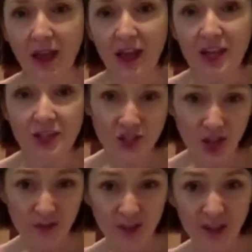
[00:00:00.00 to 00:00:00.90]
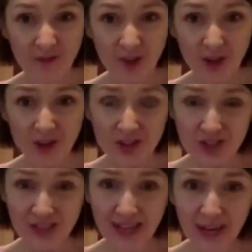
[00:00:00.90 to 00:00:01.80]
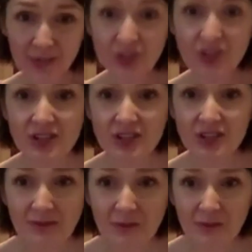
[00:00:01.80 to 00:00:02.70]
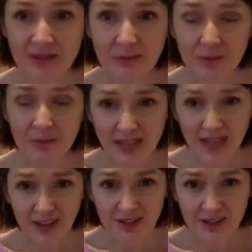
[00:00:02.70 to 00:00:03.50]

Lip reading: Serving it for lunch today, I'm just going to serve it with a simple salad.